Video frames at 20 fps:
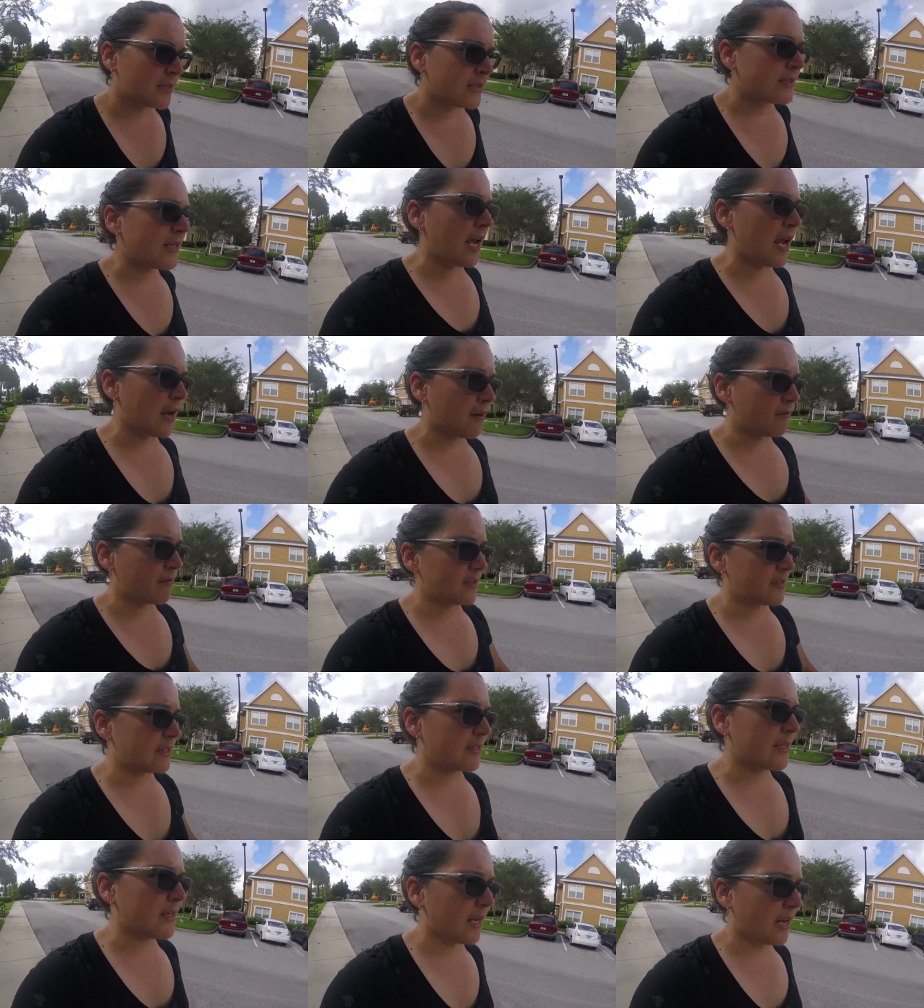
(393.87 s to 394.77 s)
Safe.
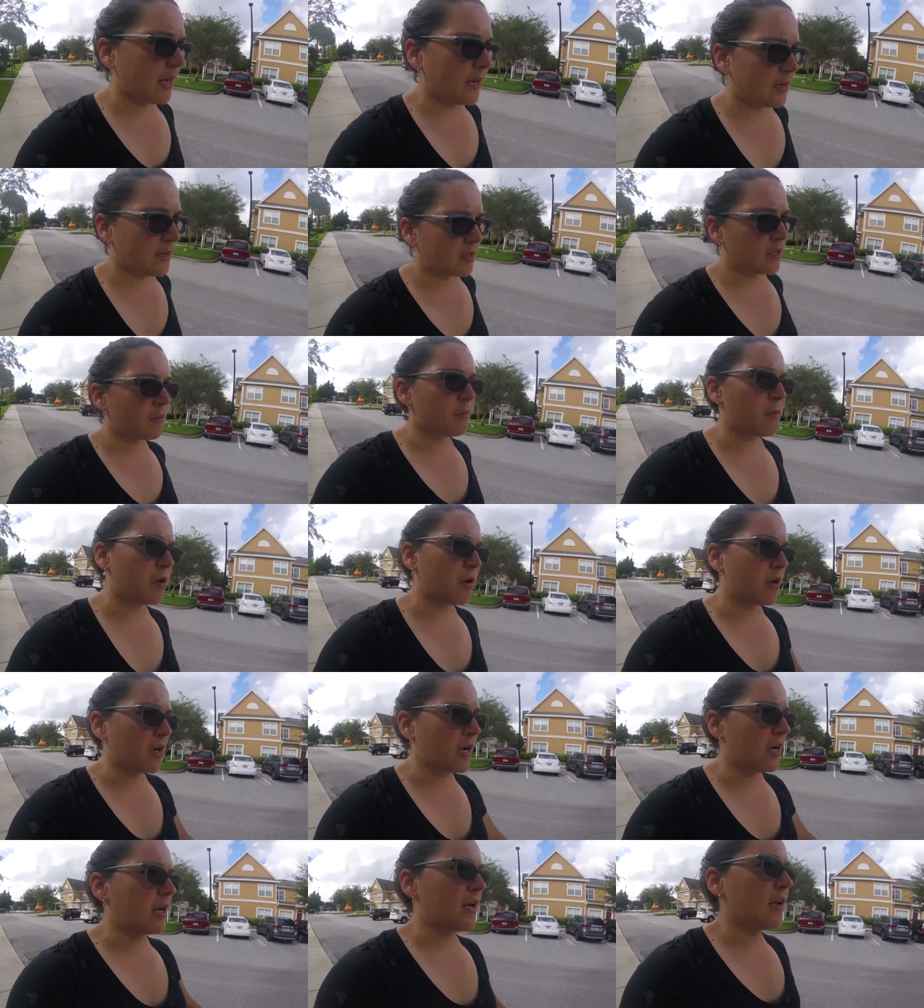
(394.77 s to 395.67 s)
It's a gated
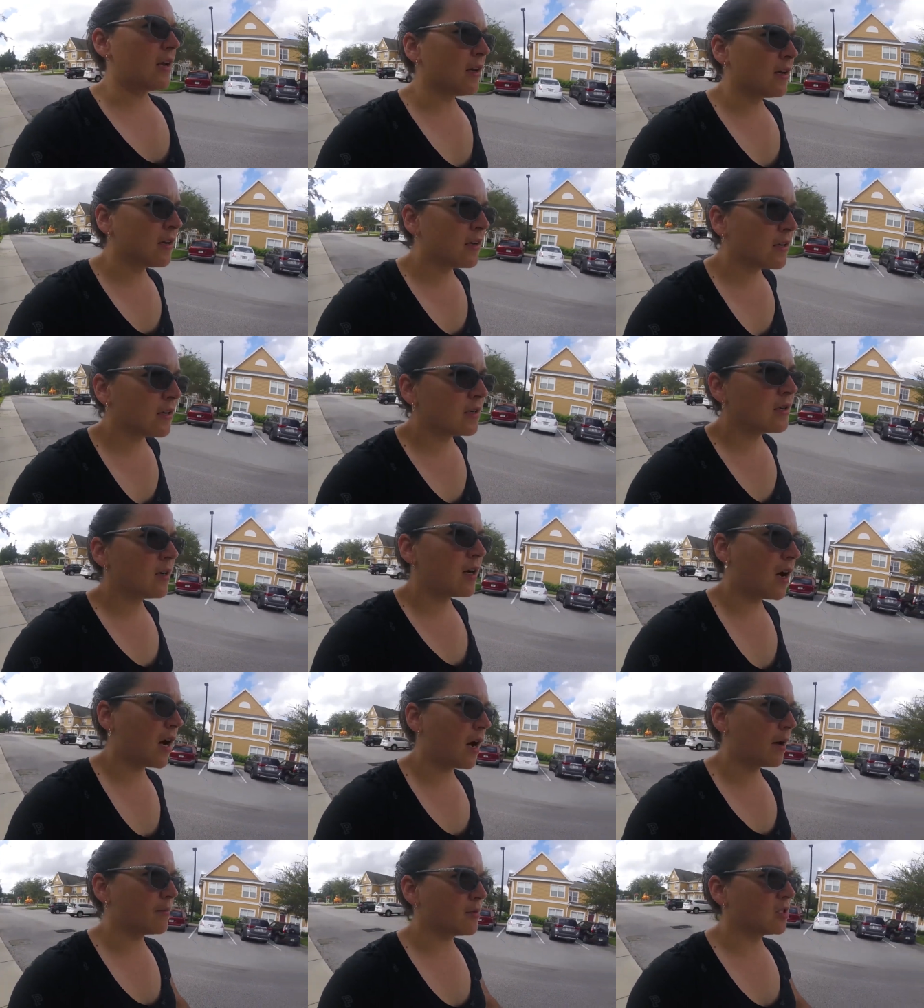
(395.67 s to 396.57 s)
community,
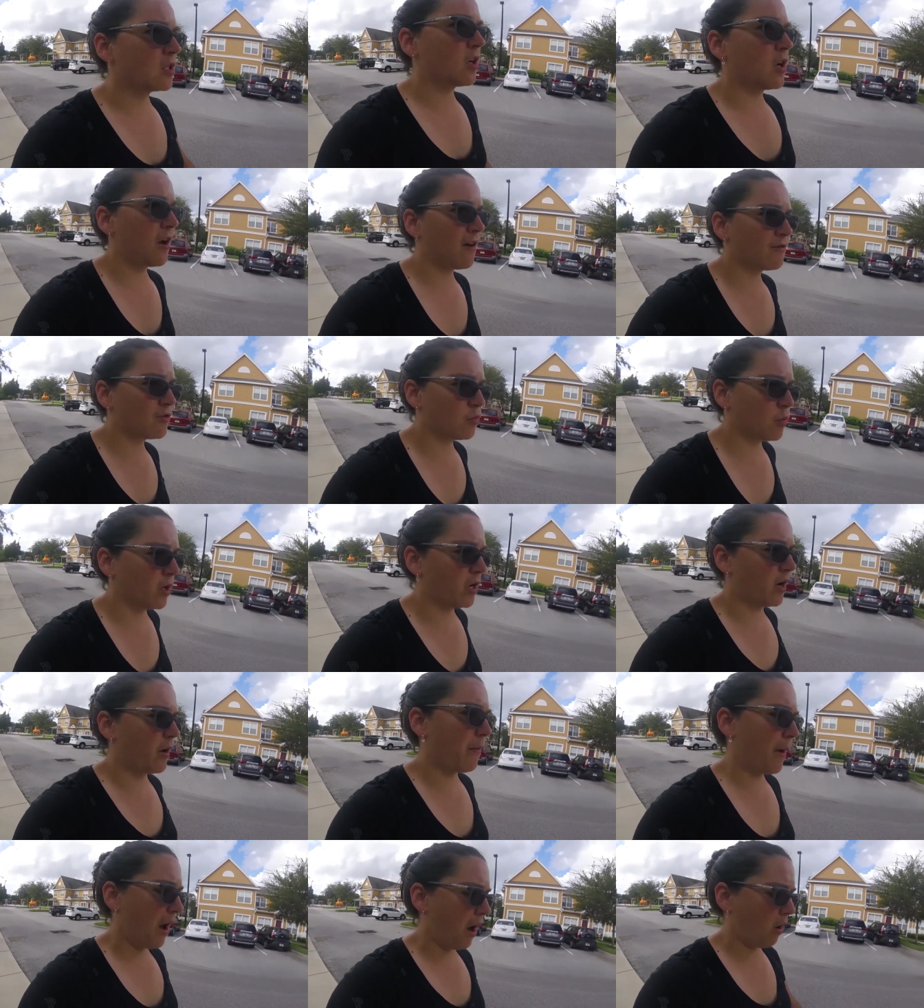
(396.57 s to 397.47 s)
um, so you don't have to
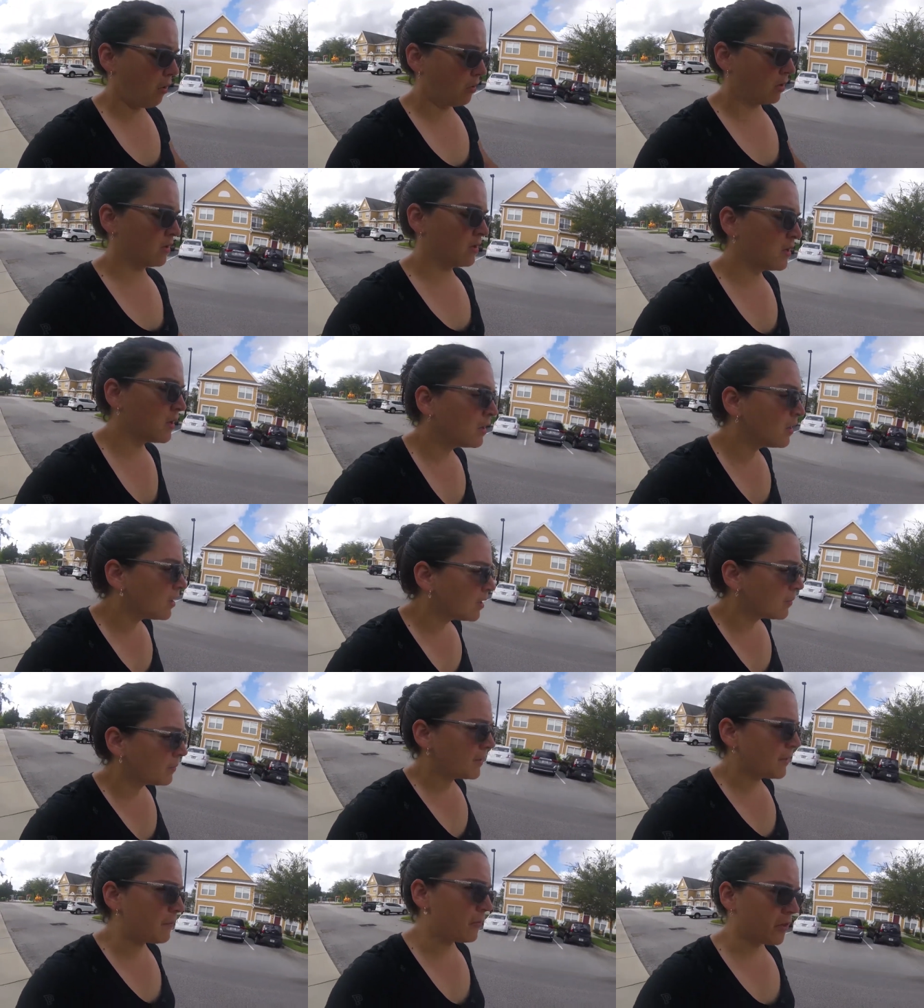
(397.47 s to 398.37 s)
worry about
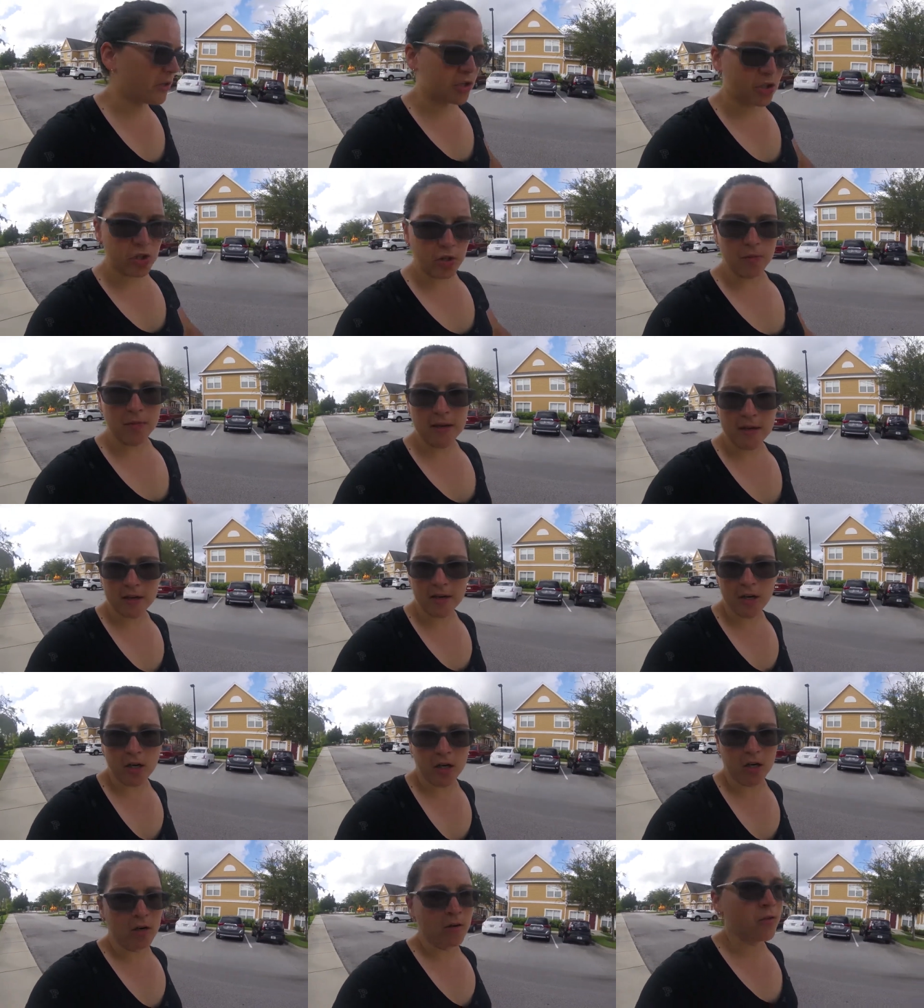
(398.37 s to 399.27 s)
people that shouldn't be in
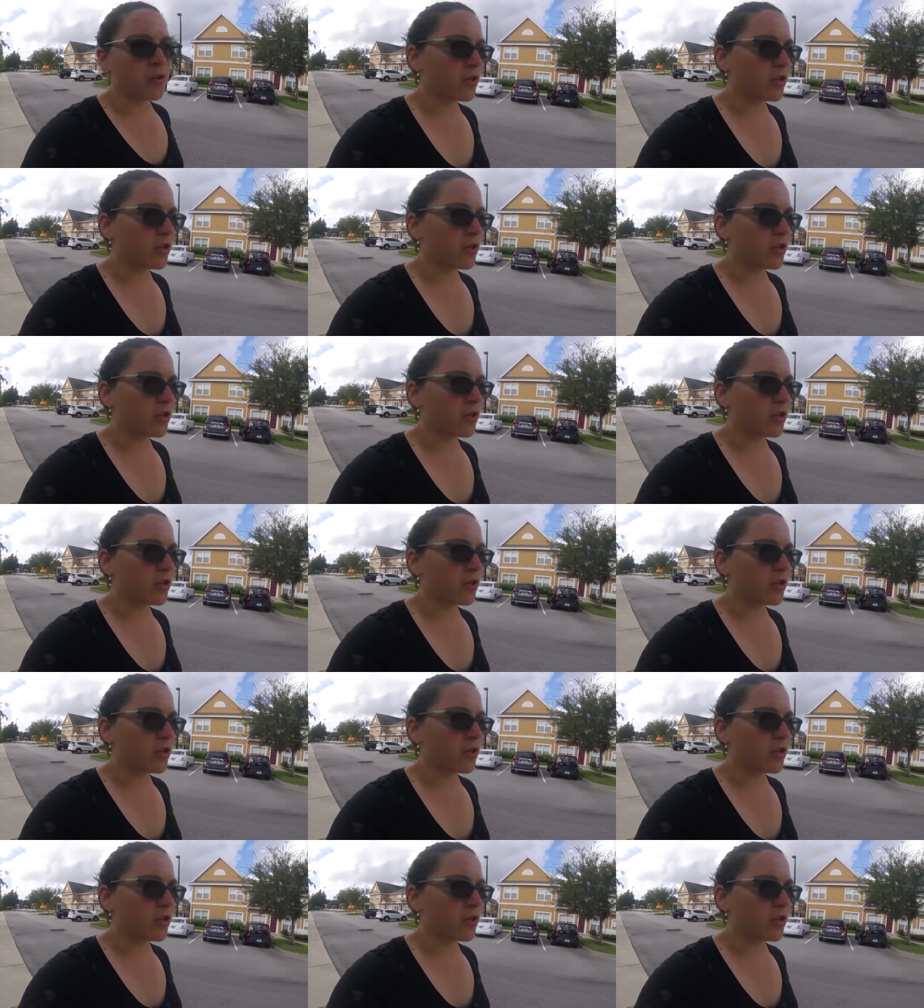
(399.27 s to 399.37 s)
here.